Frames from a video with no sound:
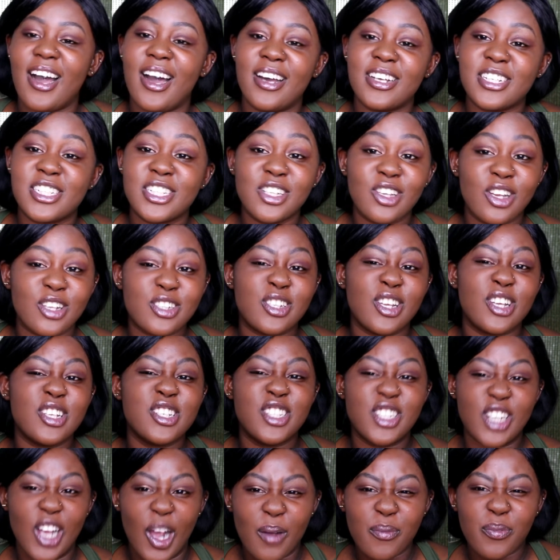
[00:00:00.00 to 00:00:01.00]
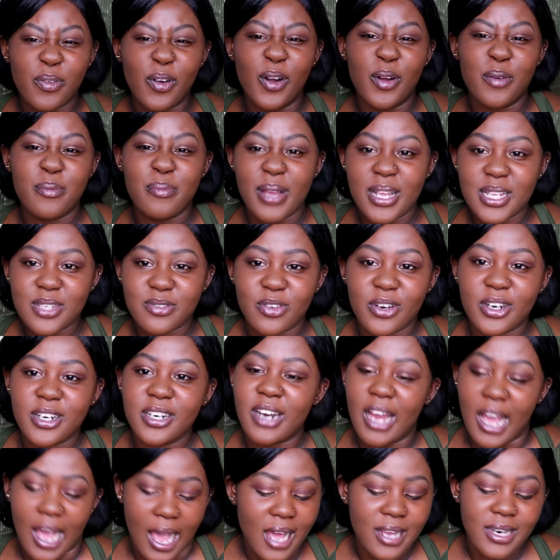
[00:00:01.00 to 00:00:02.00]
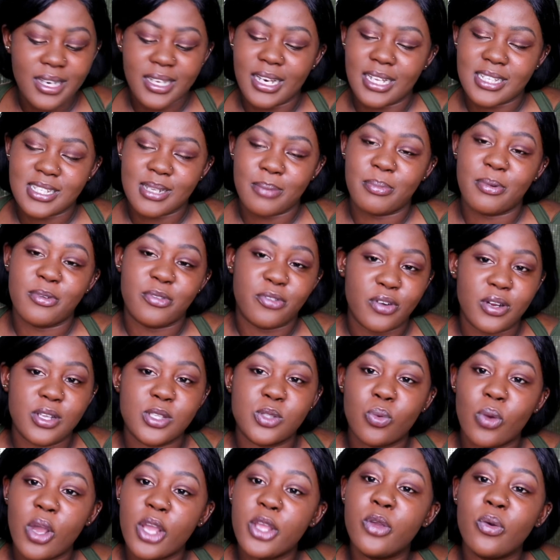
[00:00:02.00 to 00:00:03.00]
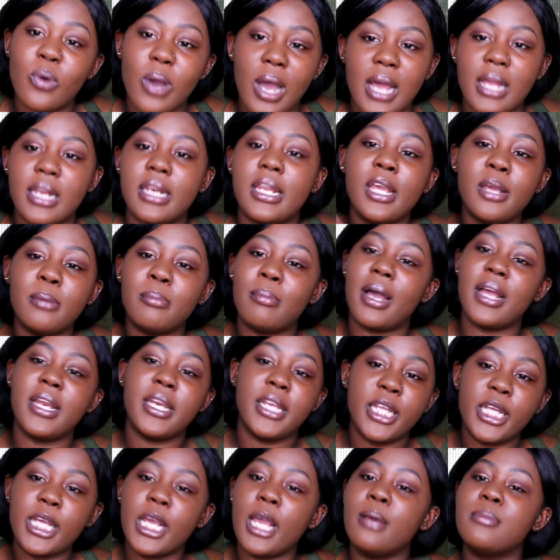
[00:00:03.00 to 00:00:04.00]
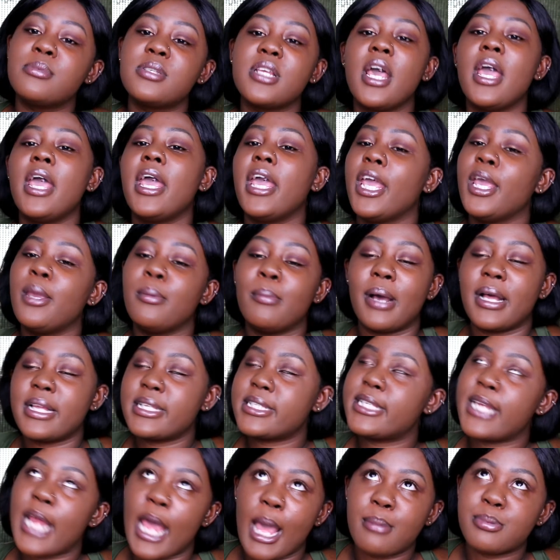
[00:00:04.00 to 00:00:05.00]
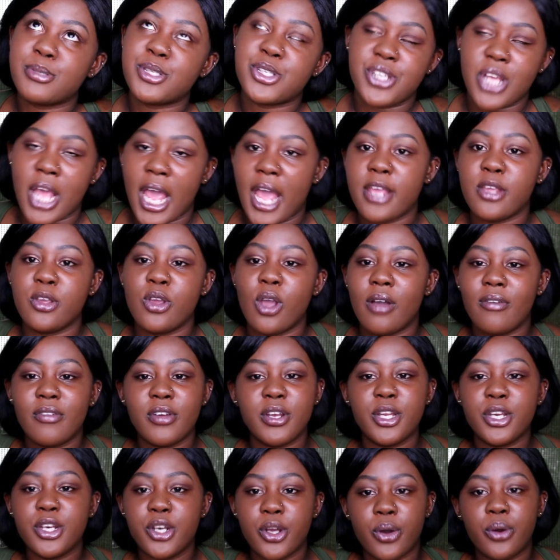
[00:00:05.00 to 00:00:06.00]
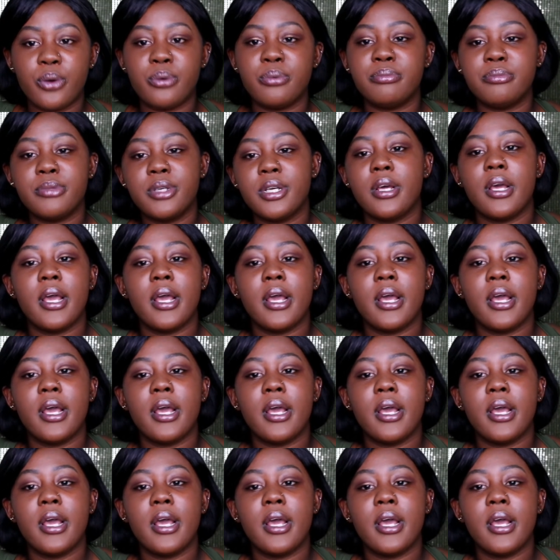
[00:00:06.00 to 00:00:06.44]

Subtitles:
She lost her job for her best friend. I need that type of friends. Where you at? Hit my DMs. Hit my Snapchat. You already know.